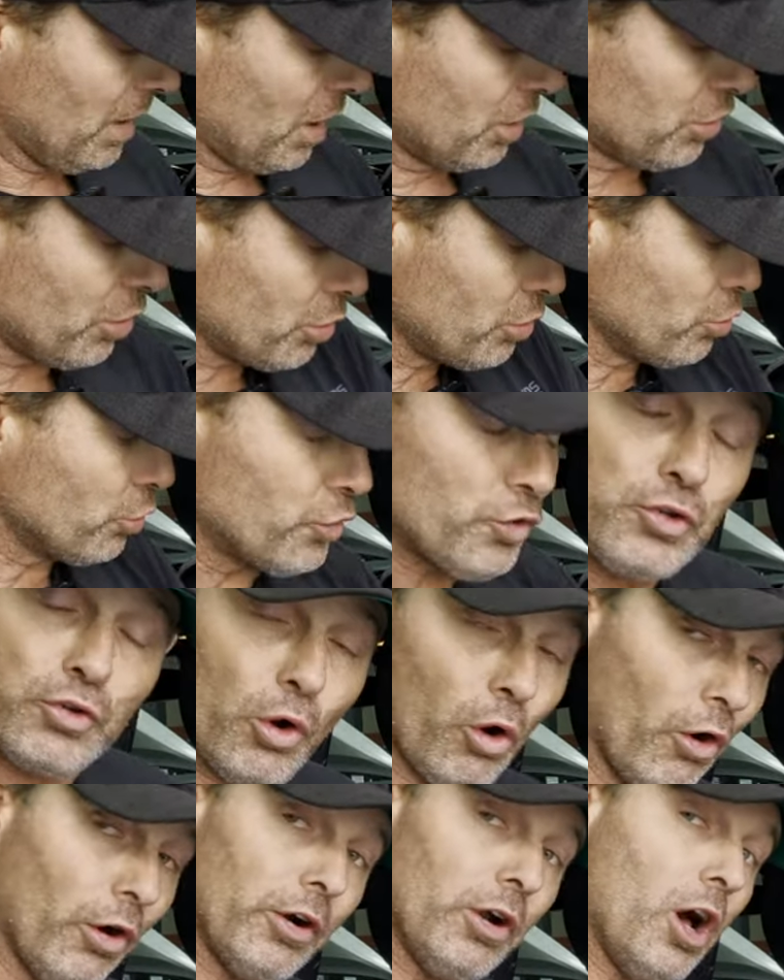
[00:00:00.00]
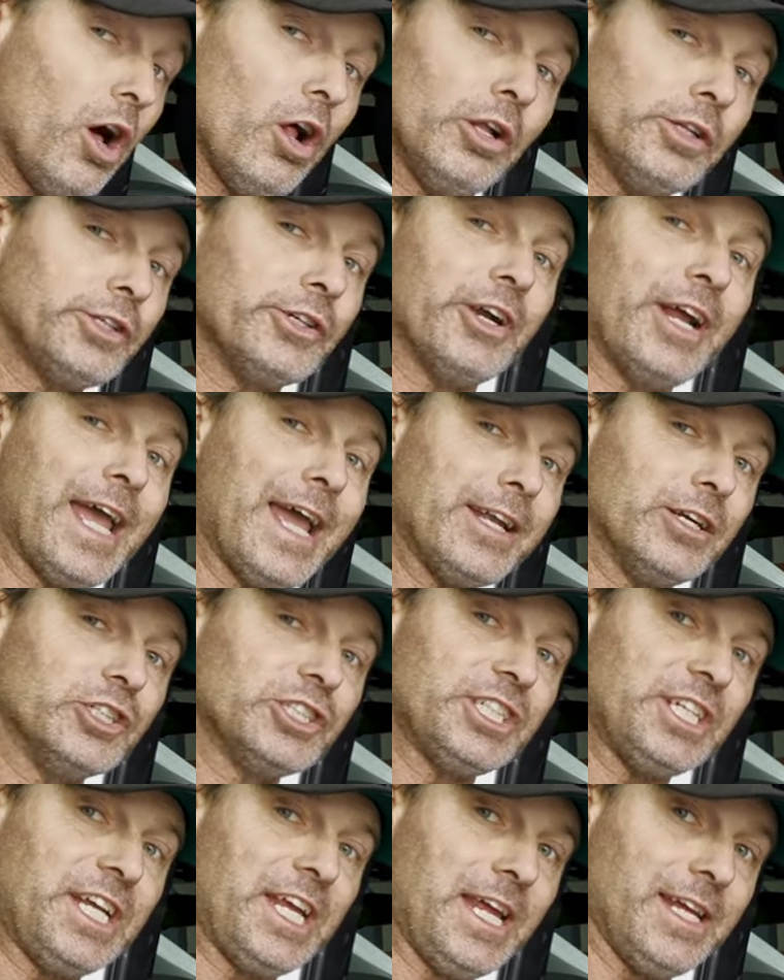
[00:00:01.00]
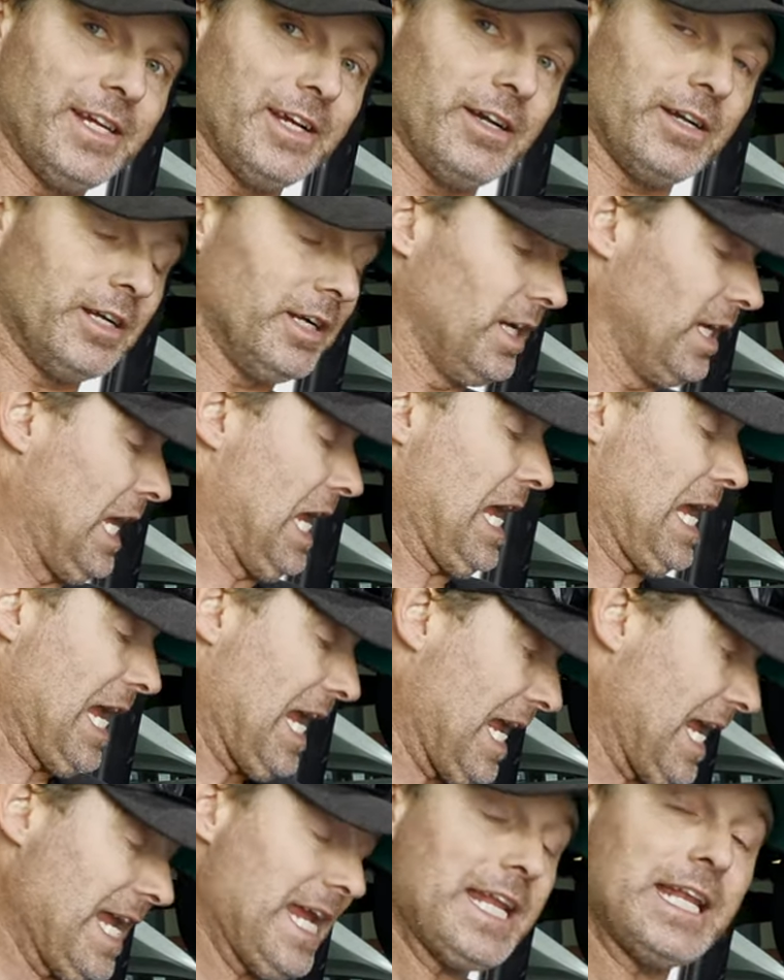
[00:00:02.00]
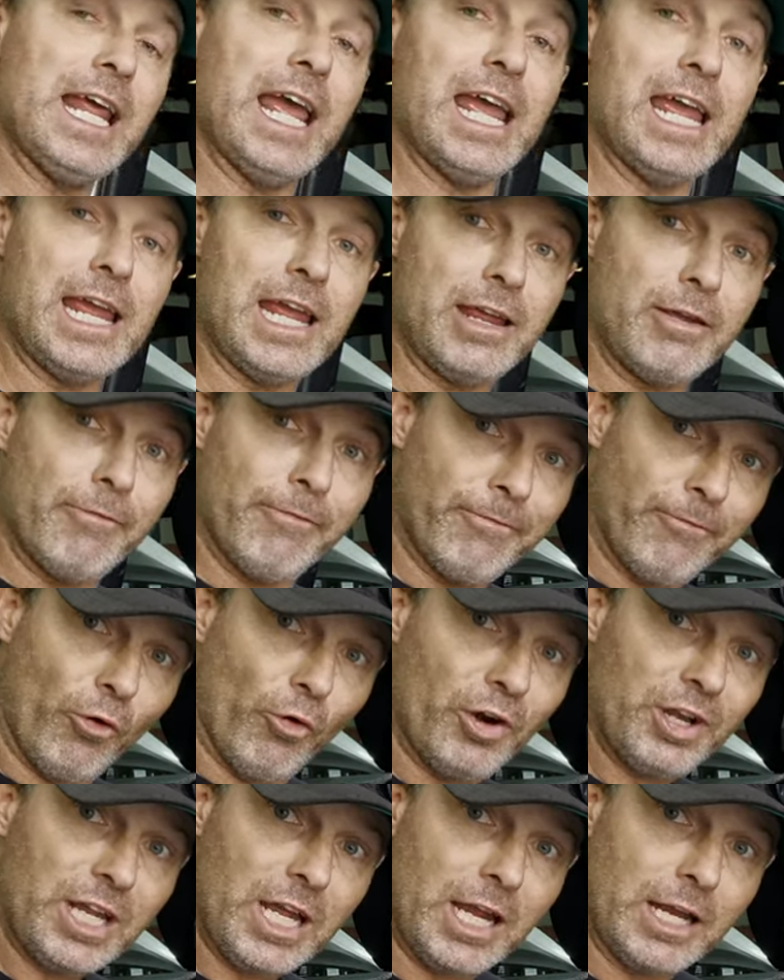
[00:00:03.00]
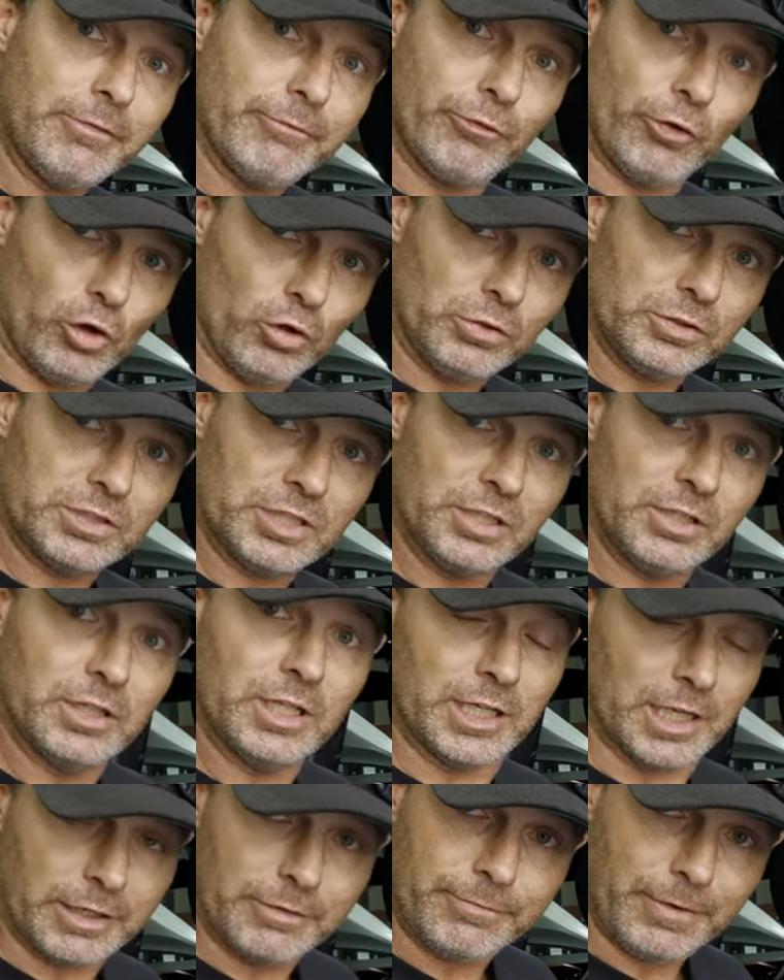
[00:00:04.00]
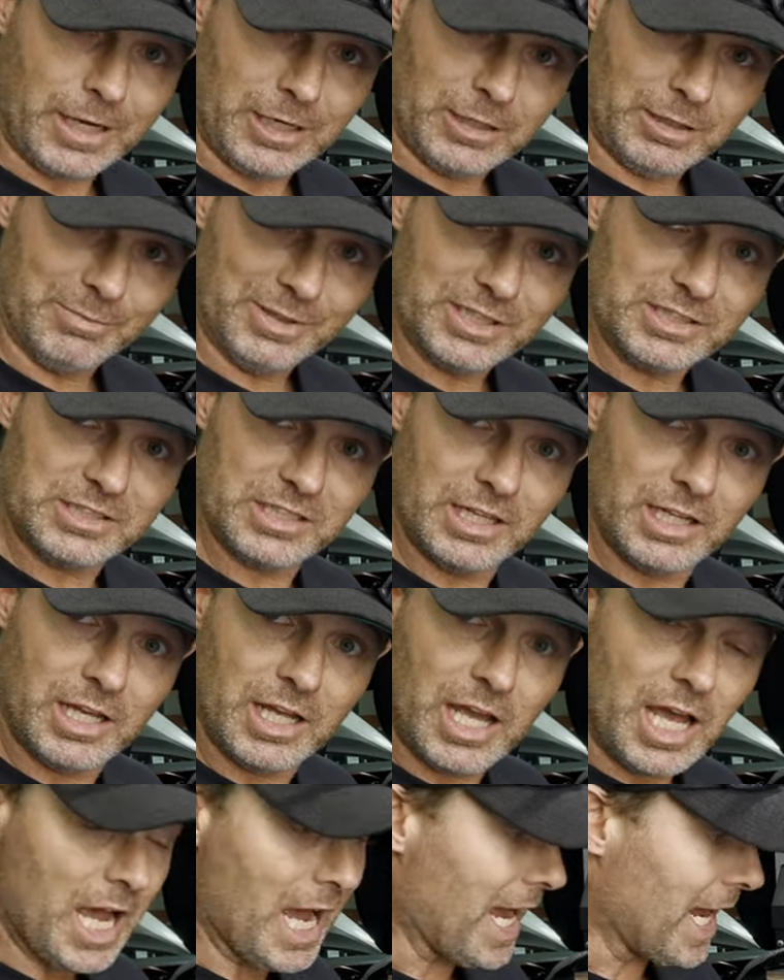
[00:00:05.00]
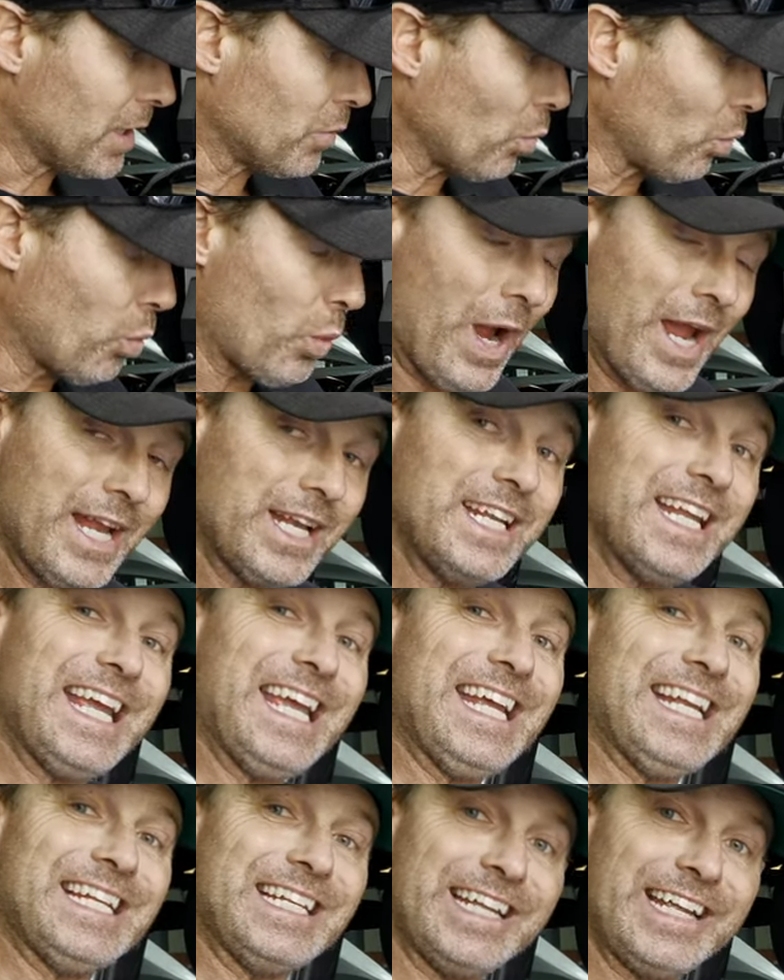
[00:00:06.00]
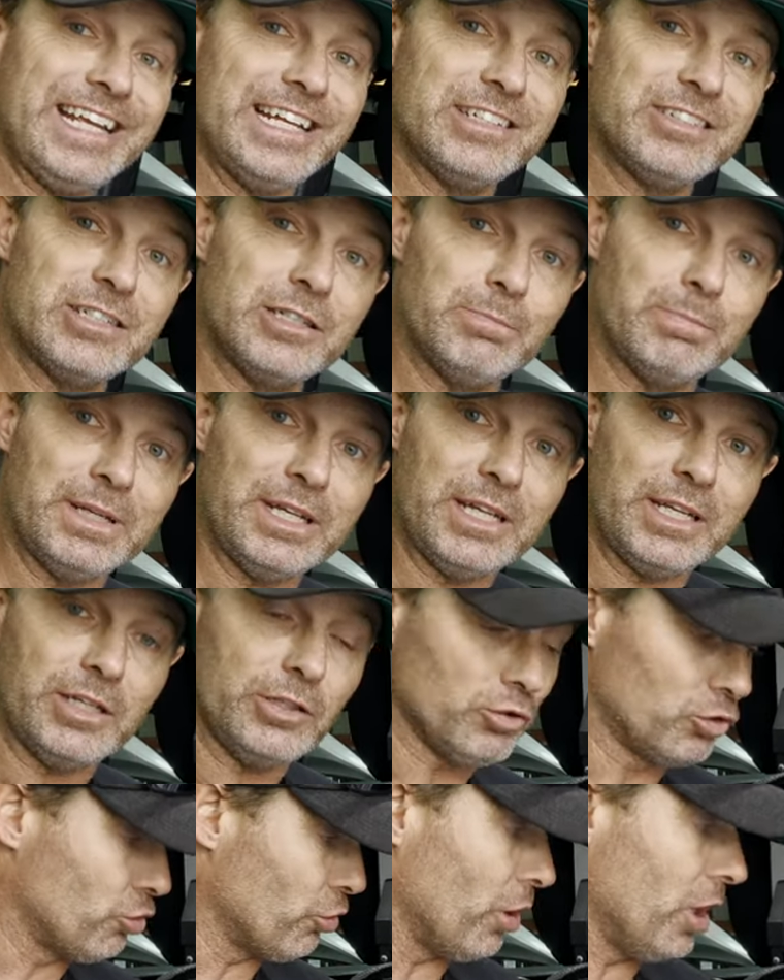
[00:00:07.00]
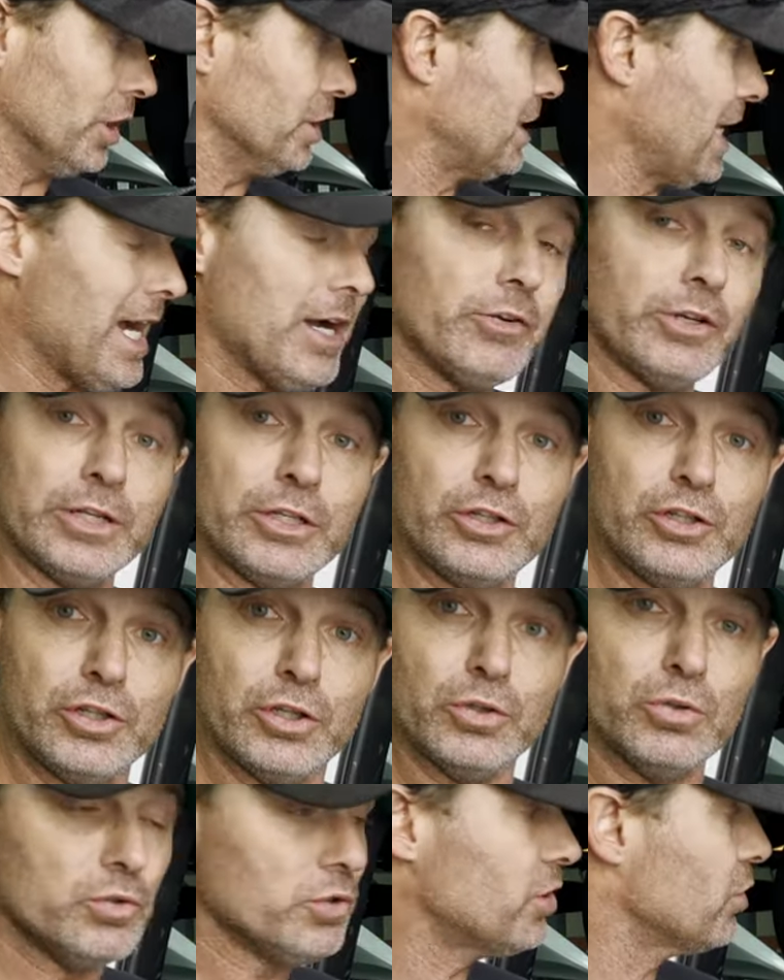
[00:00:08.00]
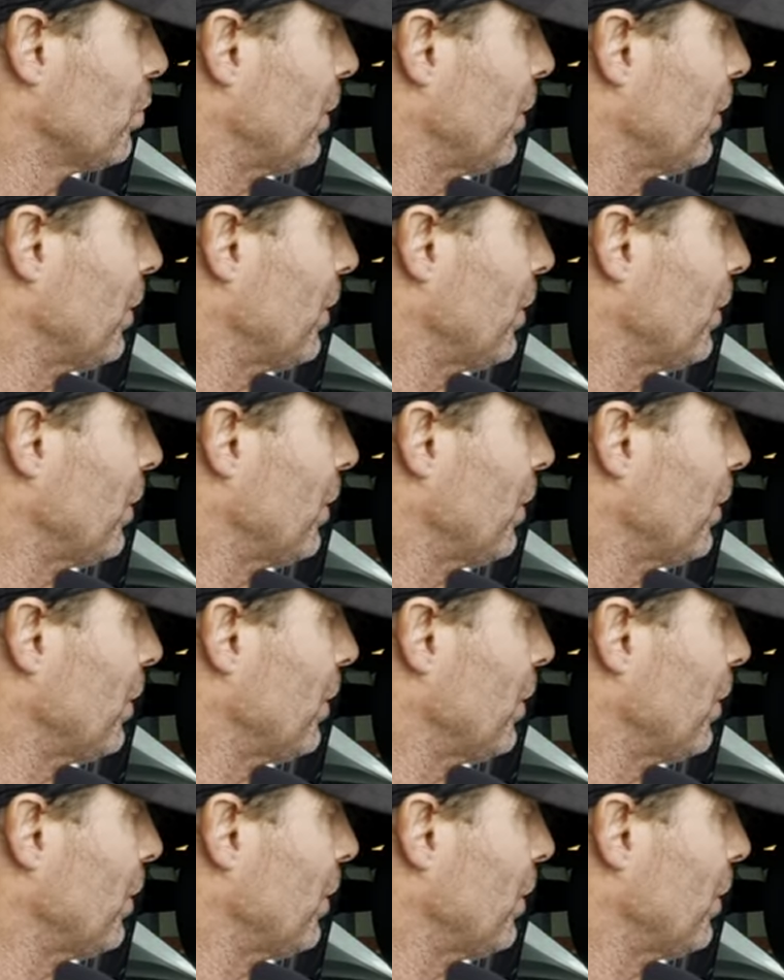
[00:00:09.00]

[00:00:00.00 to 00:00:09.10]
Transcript: So you store all your energy here in a forty-eight volt environment, and when it needs to be drawn down and used,